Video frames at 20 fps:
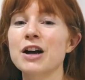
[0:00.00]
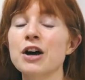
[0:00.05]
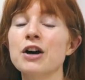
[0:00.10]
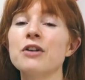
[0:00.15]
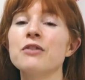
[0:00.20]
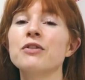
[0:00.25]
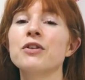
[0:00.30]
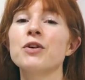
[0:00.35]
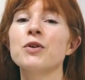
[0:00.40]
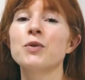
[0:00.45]

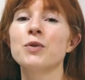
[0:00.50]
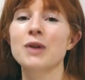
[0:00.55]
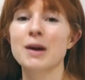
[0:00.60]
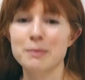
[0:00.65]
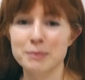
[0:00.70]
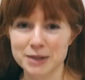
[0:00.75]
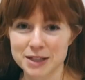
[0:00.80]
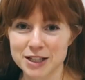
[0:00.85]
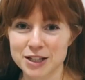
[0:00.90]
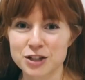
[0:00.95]
of
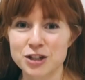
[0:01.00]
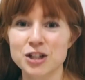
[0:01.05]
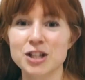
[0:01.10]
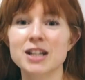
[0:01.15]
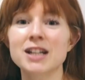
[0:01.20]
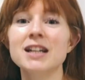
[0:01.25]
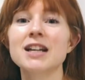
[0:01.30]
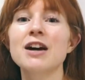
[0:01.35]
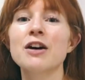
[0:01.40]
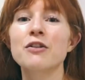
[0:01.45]

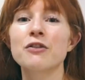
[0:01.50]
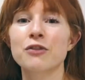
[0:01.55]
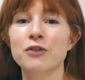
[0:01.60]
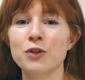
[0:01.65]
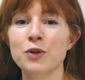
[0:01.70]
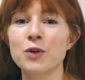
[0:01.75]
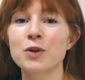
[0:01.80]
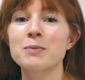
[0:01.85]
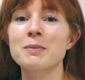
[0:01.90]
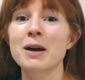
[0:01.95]
repetition
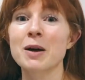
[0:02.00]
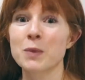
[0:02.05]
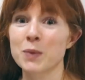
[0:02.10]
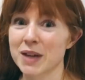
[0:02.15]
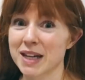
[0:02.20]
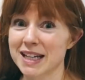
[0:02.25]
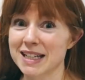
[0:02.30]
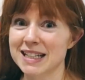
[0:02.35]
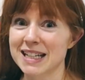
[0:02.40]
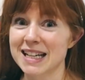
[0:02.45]
for my
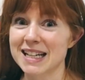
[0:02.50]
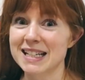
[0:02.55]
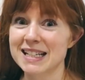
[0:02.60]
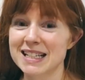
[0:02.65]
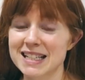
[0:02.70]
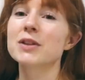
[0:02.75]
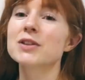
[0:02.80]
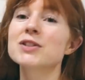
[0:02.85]
weekdays.